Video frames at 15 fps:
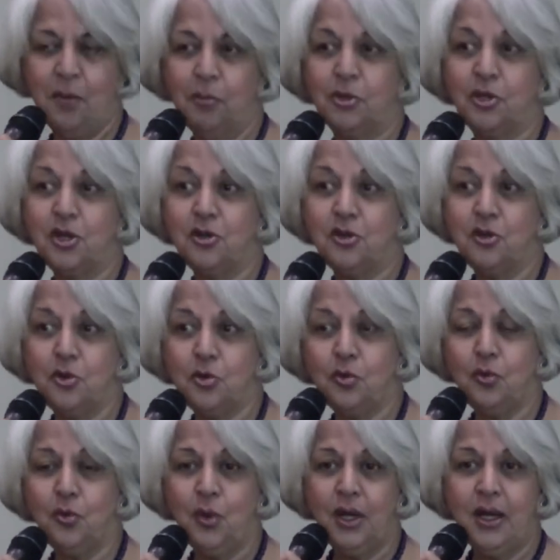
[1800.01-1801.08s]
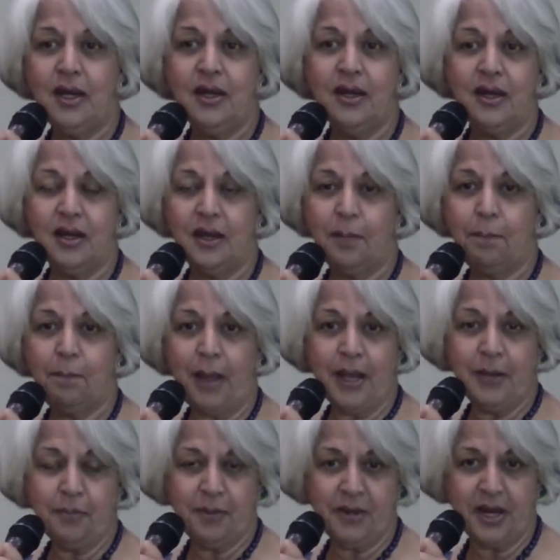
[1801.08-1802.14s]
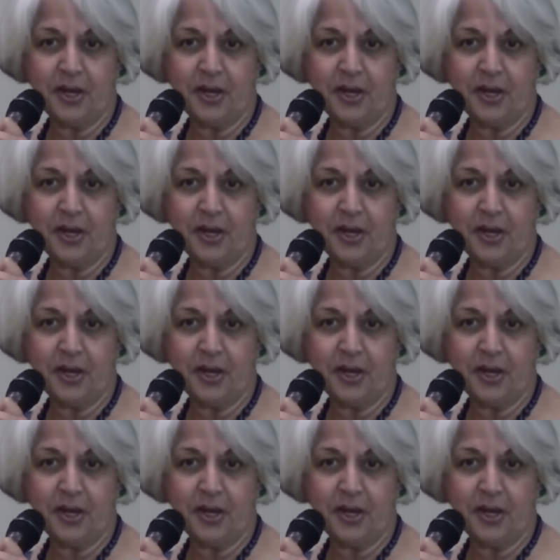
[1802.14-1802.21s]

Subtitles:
put a new pipe